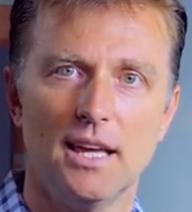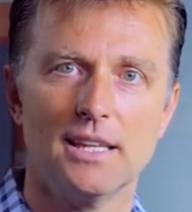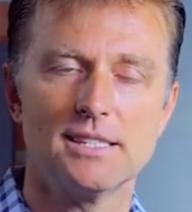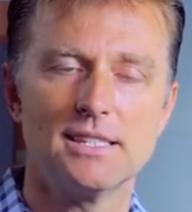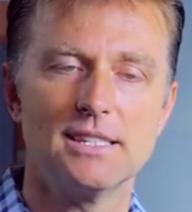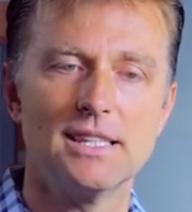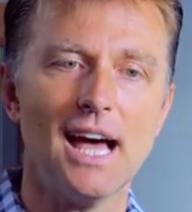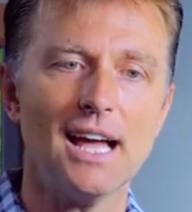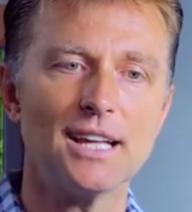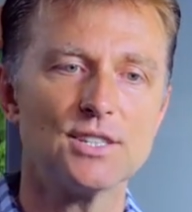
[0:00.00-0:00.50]

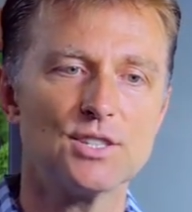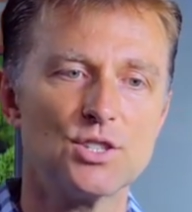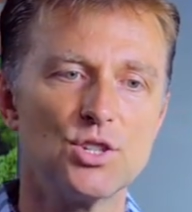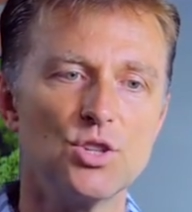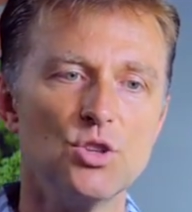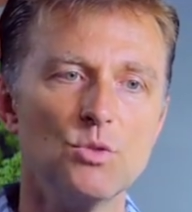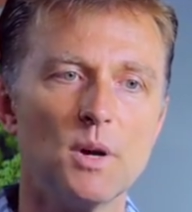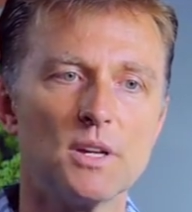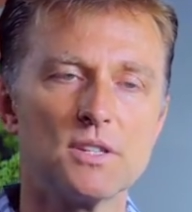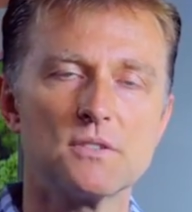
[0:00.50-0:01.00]
It's not
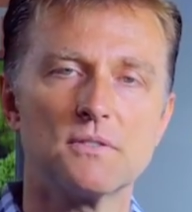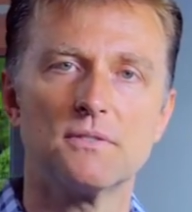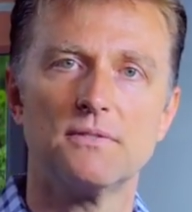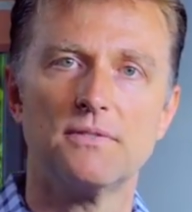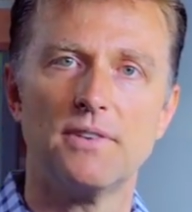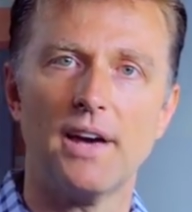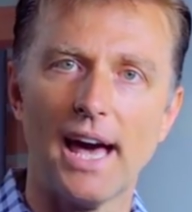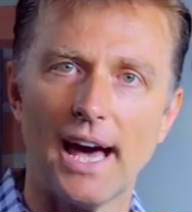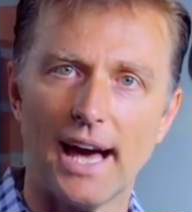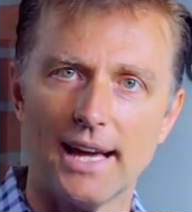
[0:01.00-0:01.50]
too much
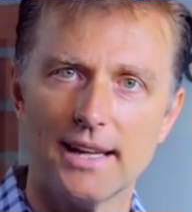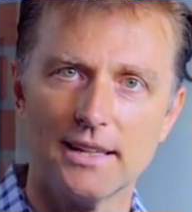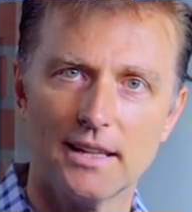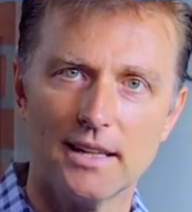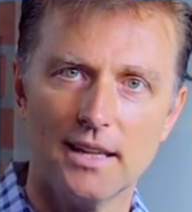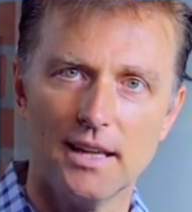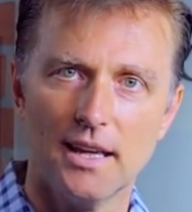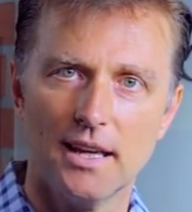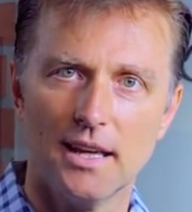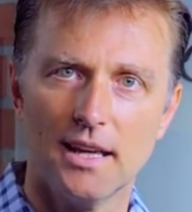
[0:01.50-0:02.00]
fat
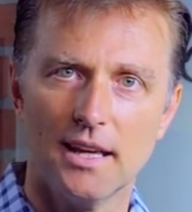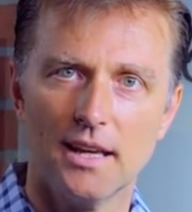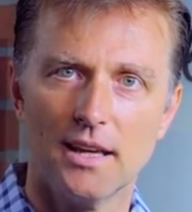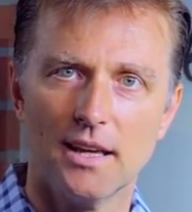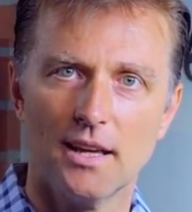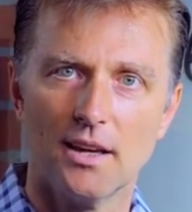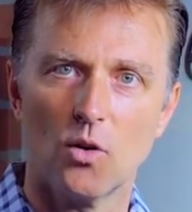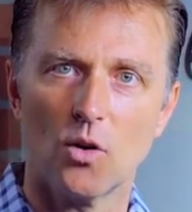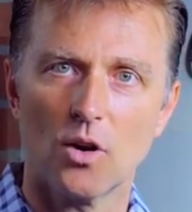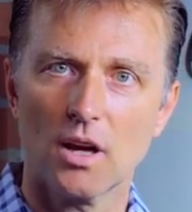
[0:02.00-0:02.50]

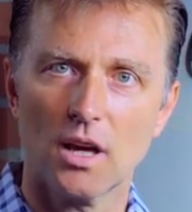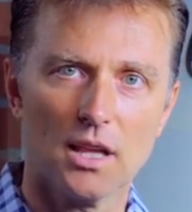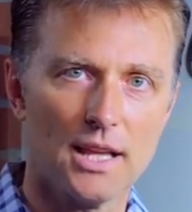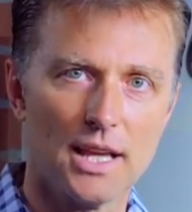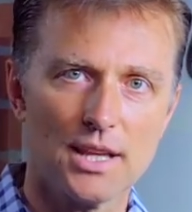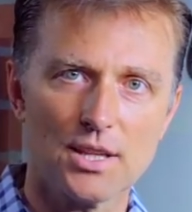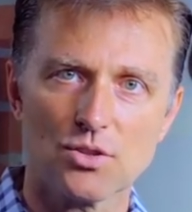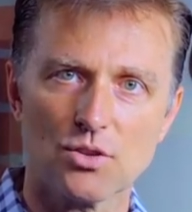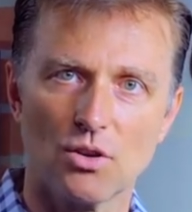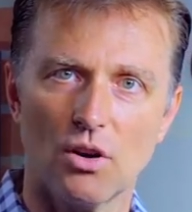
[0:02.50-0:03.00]
or
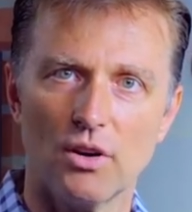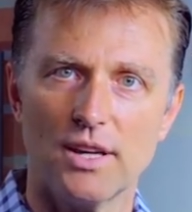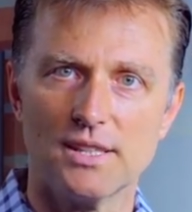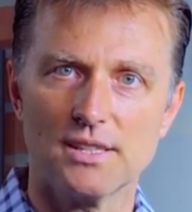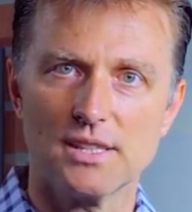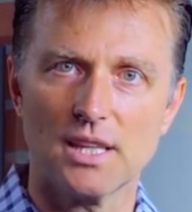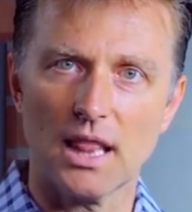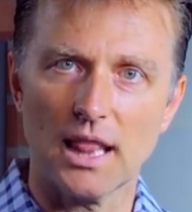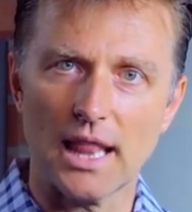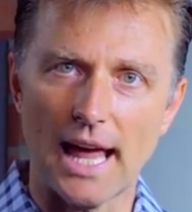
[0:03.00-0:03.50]
cholesterol,
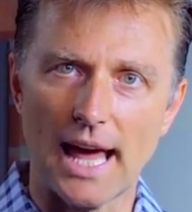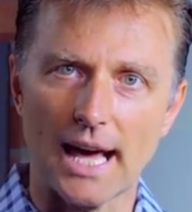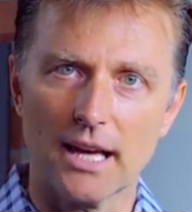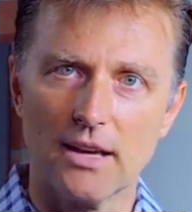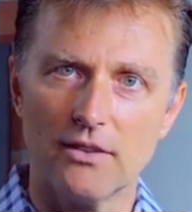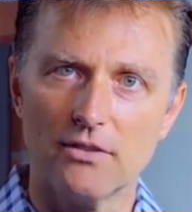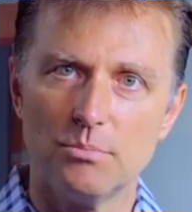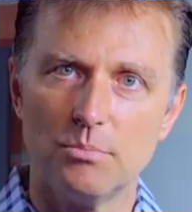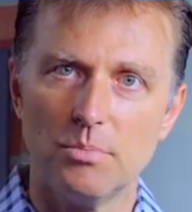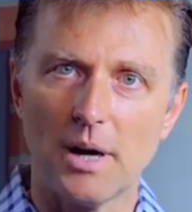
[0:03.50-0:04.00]
it's a
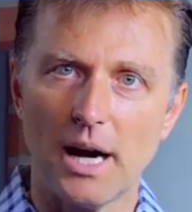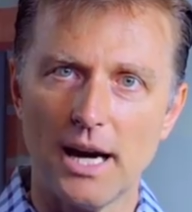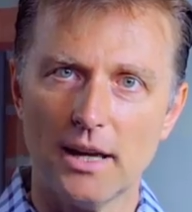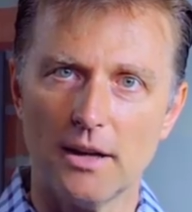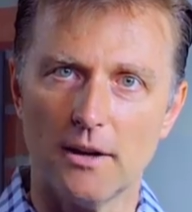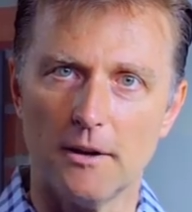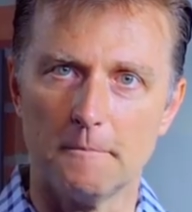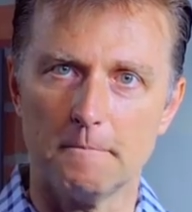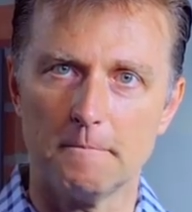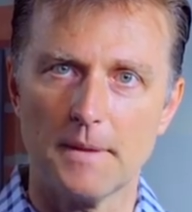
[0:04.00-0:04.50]
lack of
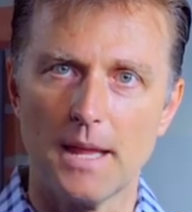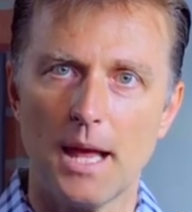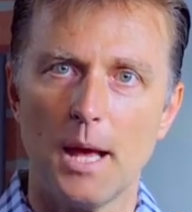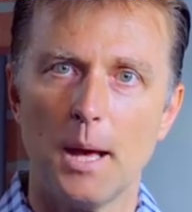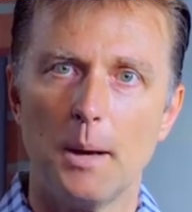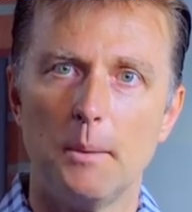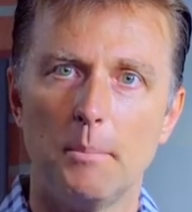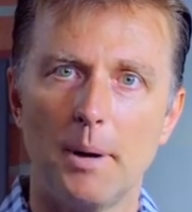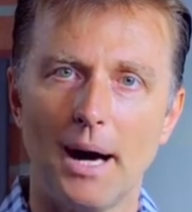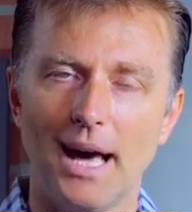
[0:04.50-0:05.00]
bile.
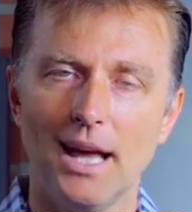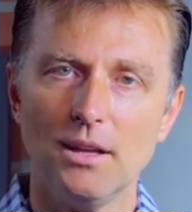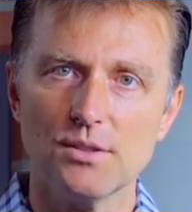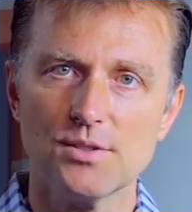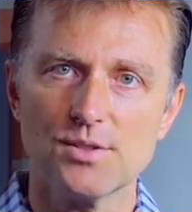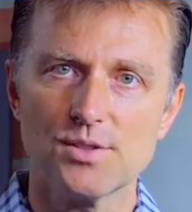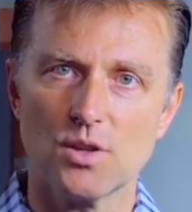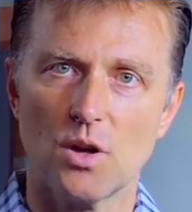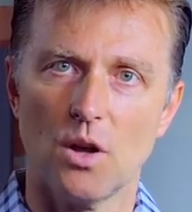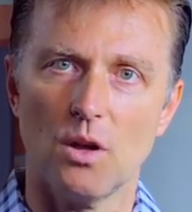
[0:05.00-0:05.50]

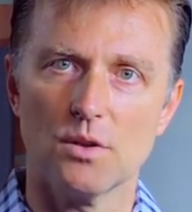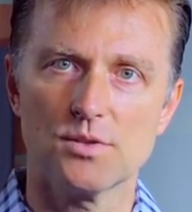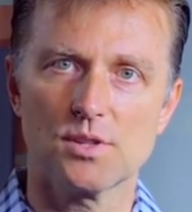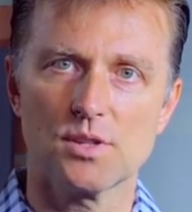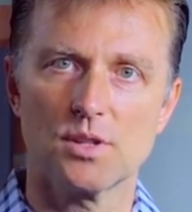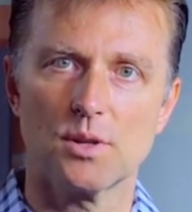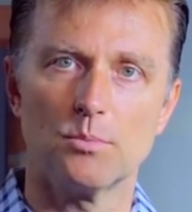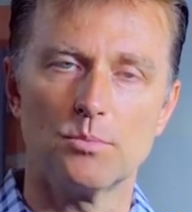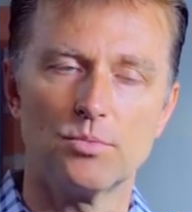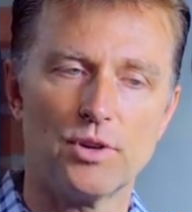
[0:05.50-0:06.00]
Bile
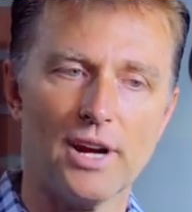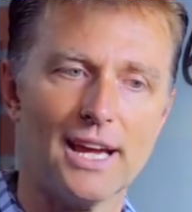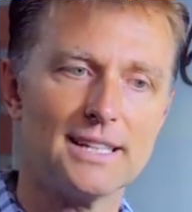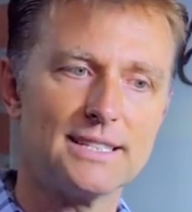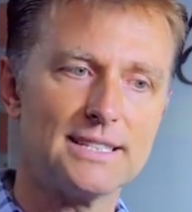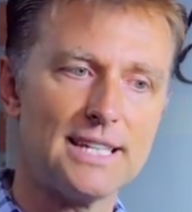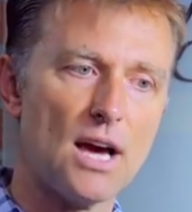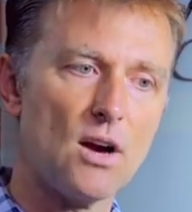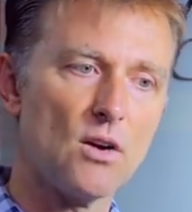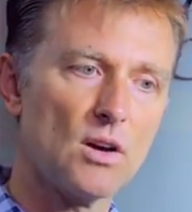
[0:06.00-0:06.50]
salts
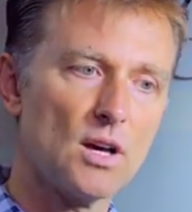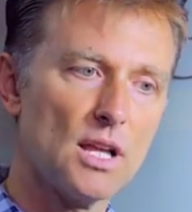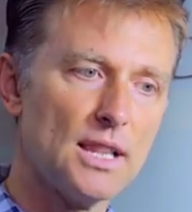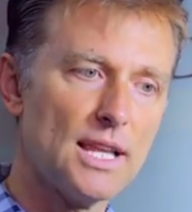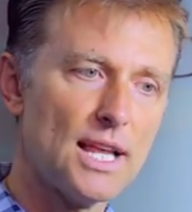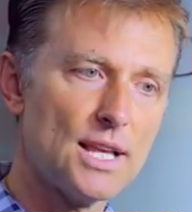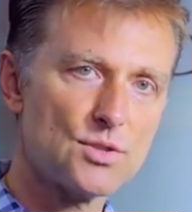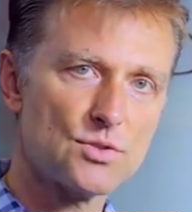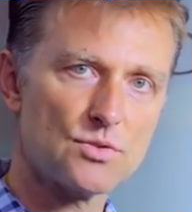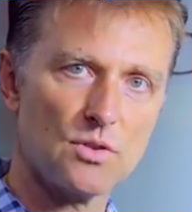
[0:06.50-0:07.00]
break down
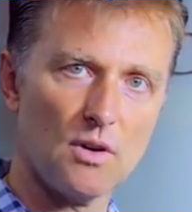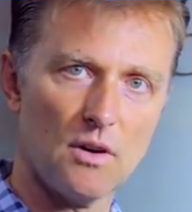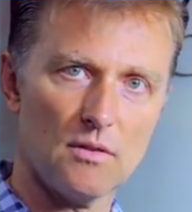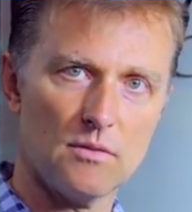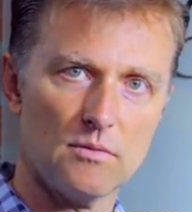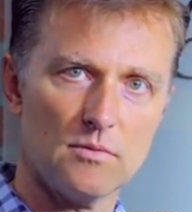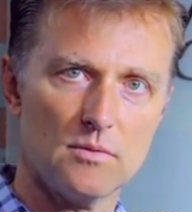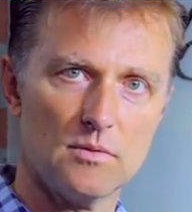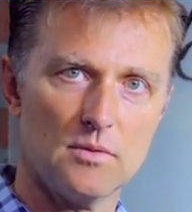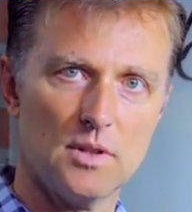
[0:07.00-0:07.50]
cholesterol.